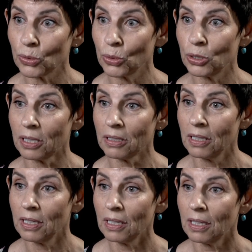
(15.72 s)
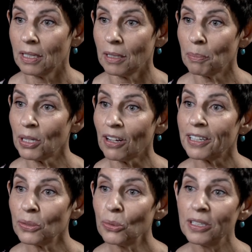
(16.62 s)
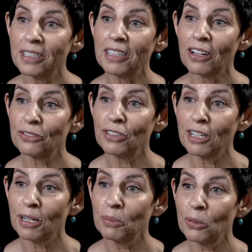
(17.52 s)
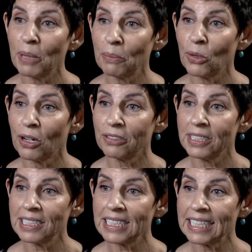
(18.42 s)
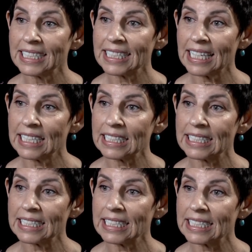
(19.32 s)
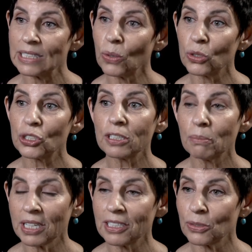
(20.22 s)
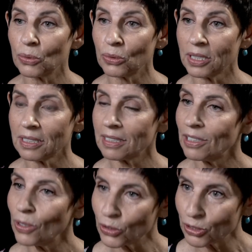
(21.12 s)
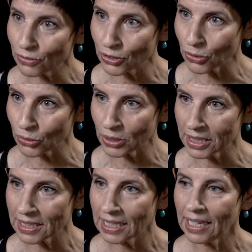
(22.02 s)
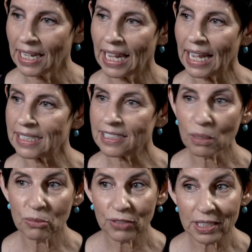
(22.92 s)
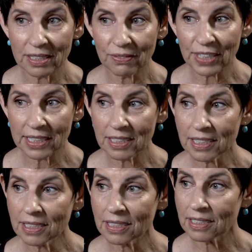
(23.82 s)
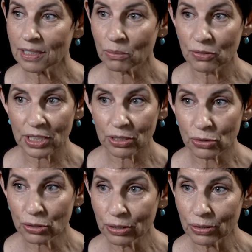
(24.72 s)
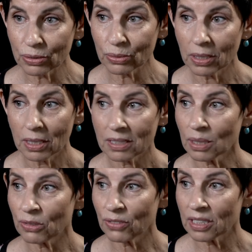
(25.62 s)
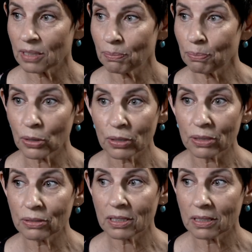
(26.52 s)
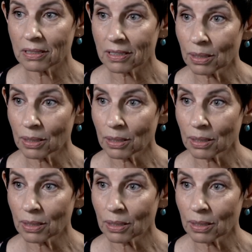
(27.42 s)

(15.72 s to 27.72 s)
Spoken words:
daughter. But I call it an unreliable memoir in the sense that it's not just my story, it's lots of stories. And some of it's invented, some of it's true, some of it's borrowed, and